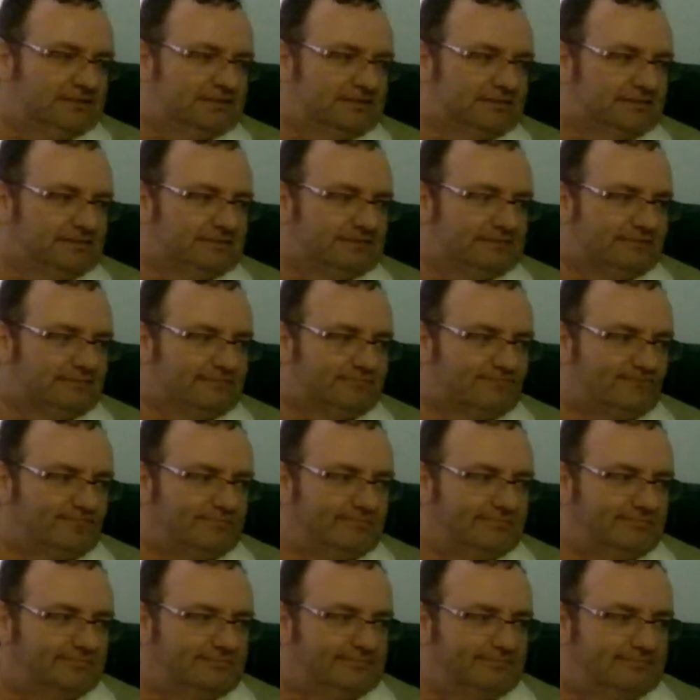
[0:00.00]
Aussie.
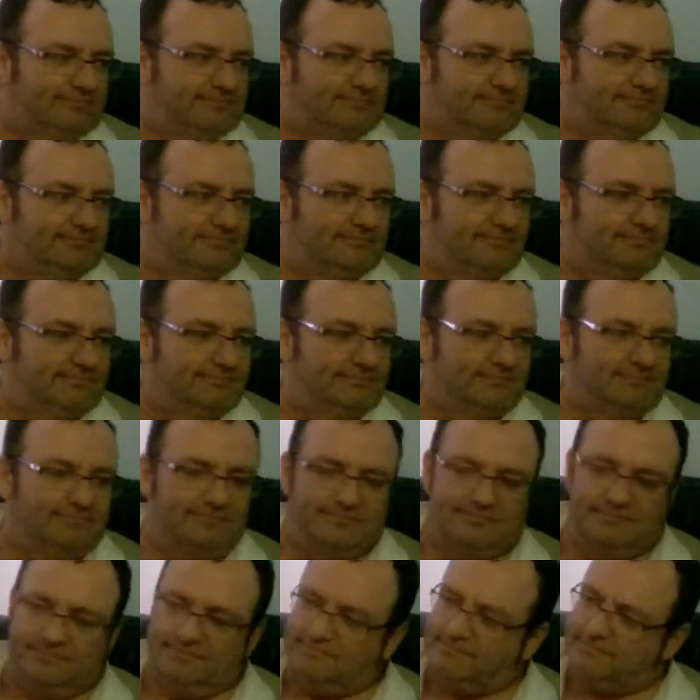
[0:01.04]
So you'd have to keep
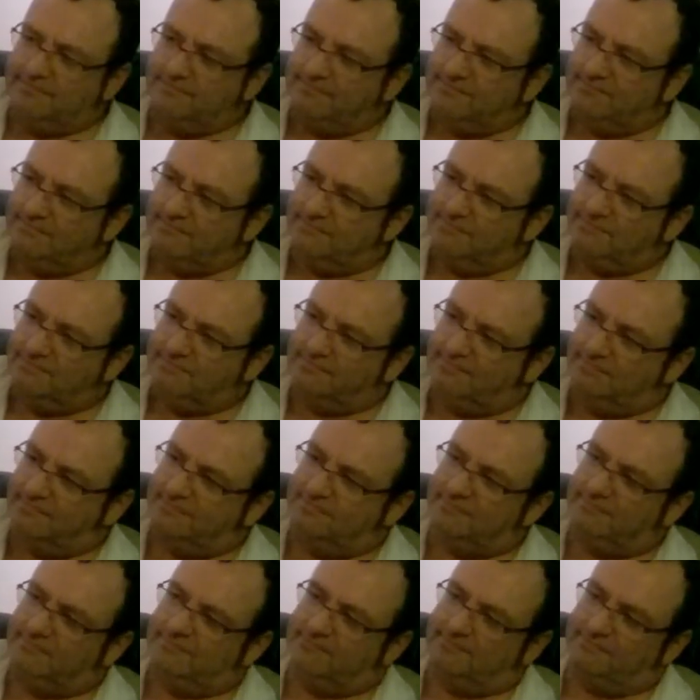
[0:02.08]
going then,
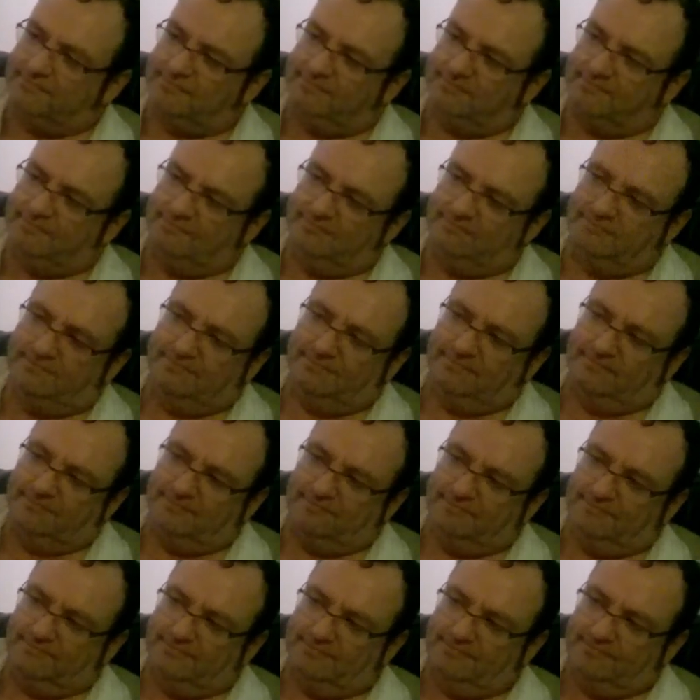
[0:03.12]
sell the
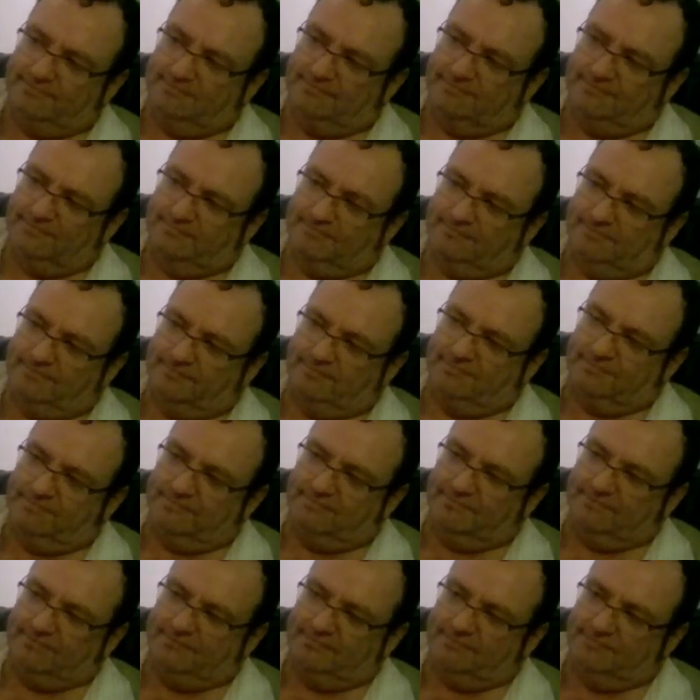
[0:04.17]
Tudor, the
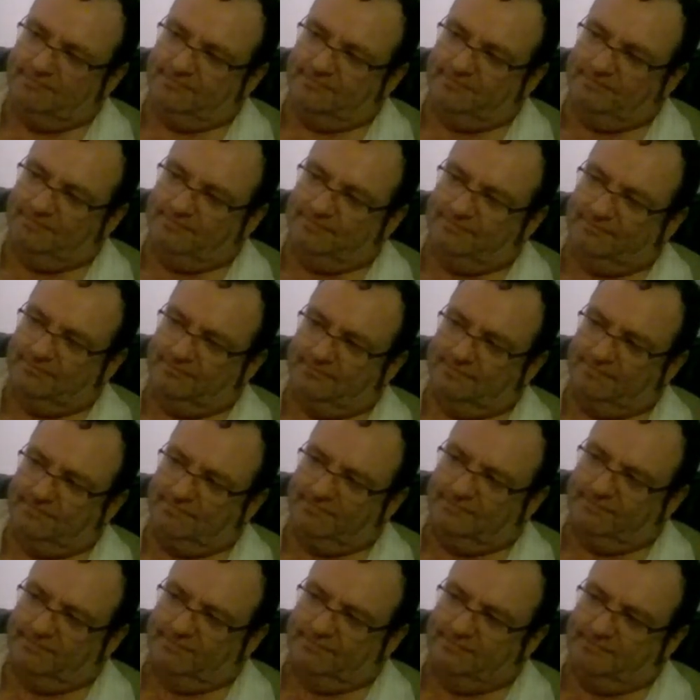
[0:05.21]
Breitling, the Monaco.
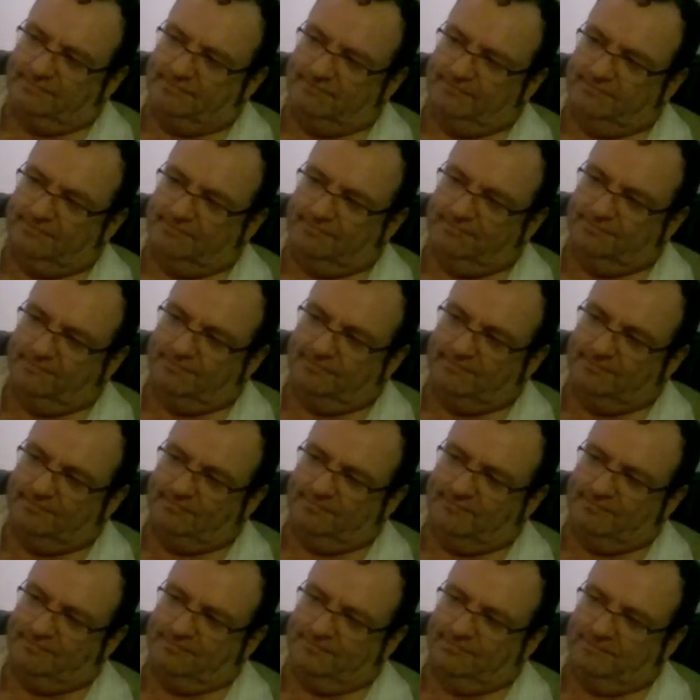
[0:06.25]
You'd have to sell the
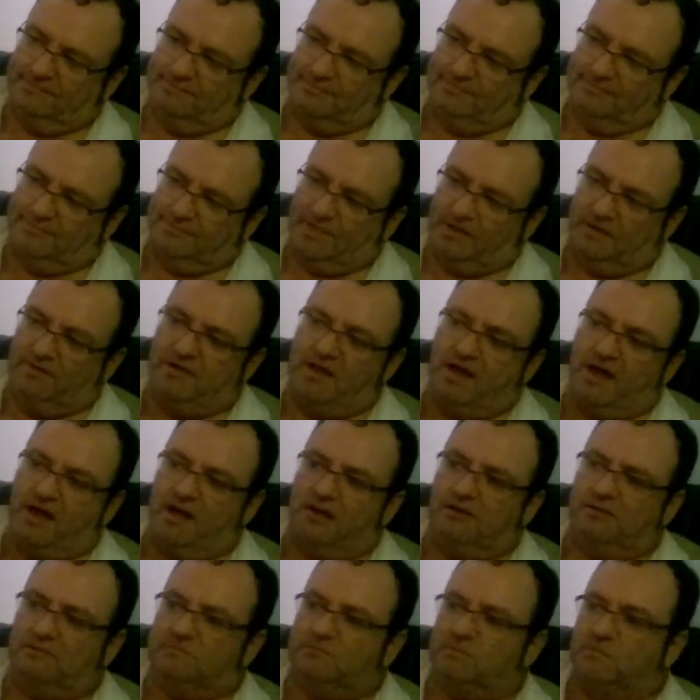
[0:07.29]
IWC. You've got to
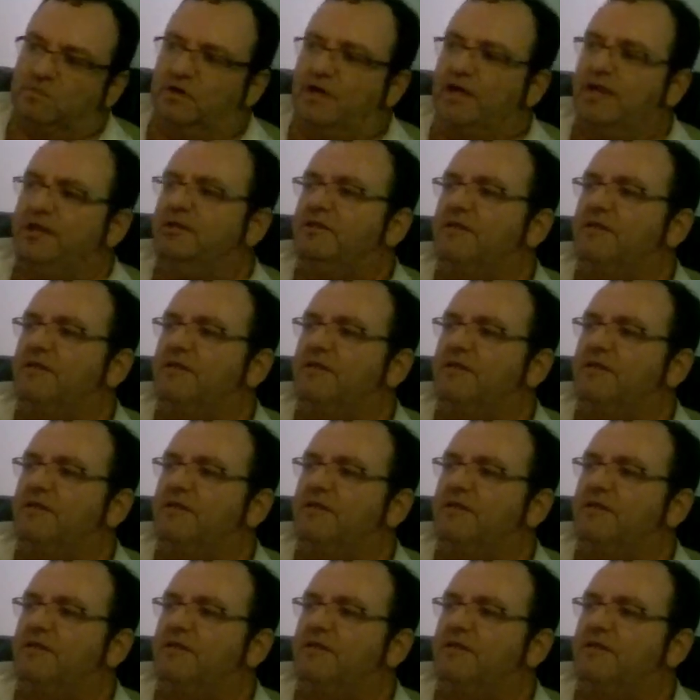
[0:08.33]
sell the Breitling.